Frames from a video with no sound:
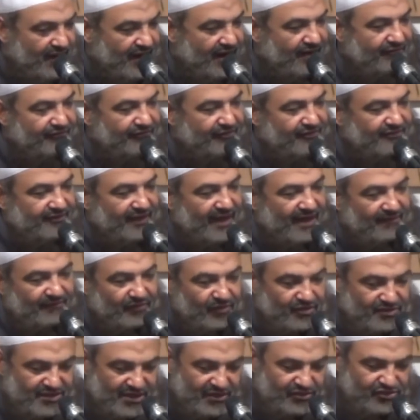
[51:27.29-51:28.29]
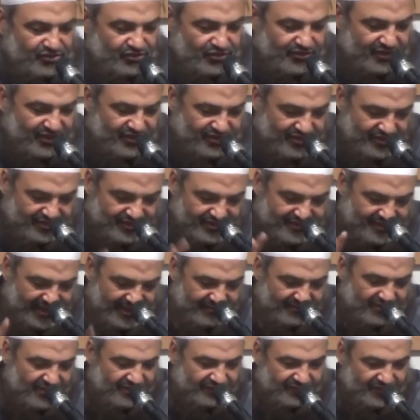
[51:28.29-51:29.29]
every time, because he used to teach in the
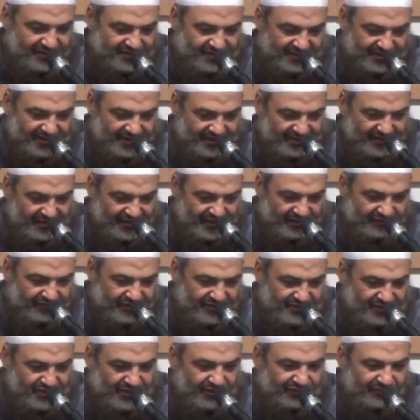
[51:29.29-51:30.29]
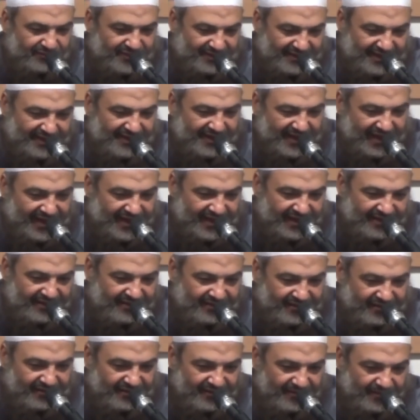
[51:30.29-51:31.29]
same University of Medina
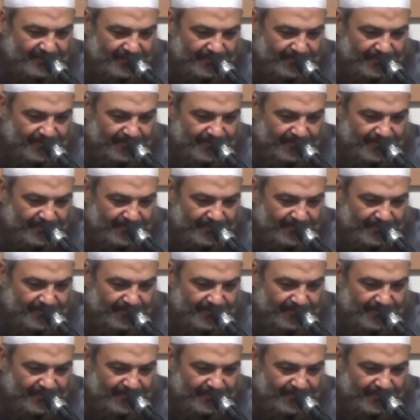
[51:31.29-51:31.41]
in